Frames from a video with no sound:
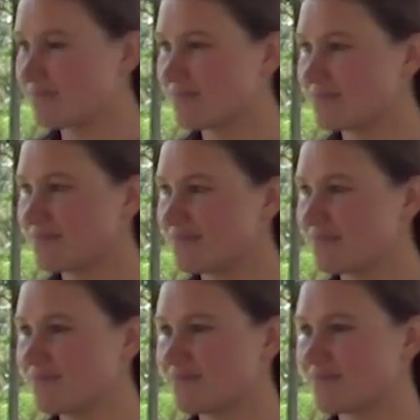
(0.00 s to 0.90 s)

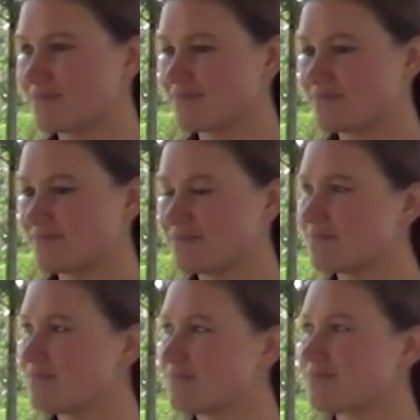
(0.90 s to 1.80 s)

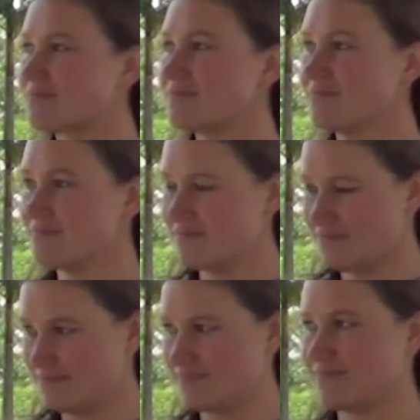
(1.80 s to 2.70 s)

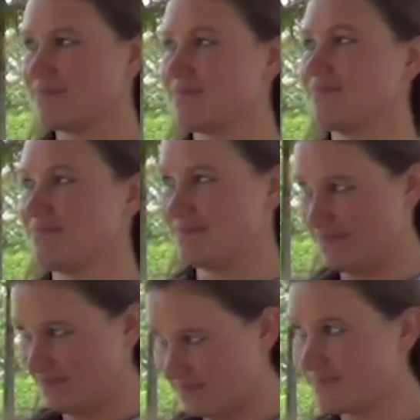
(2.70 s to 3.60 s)

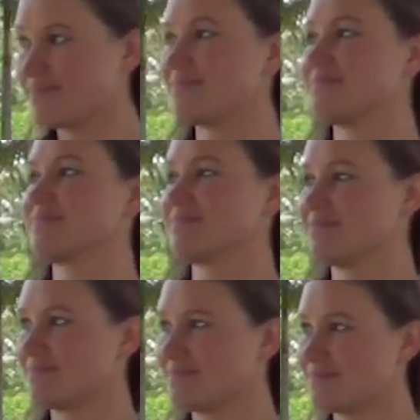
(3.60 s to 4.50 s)

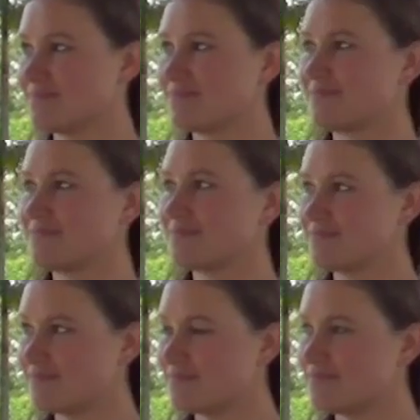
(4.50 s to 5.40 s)

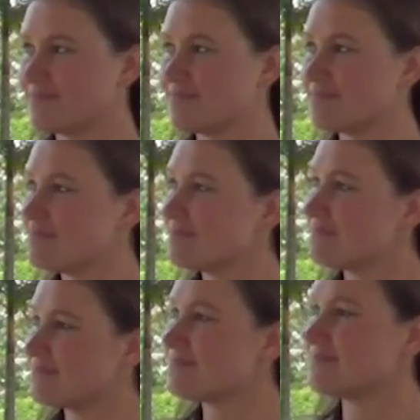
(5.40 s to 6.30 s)

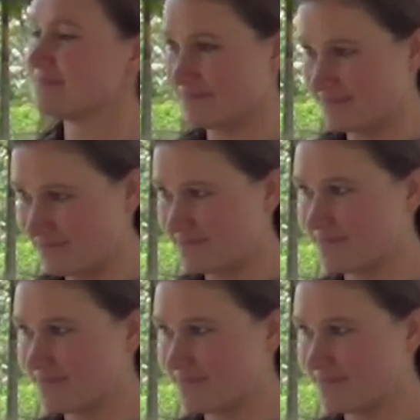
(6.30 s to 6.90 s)
[no speech]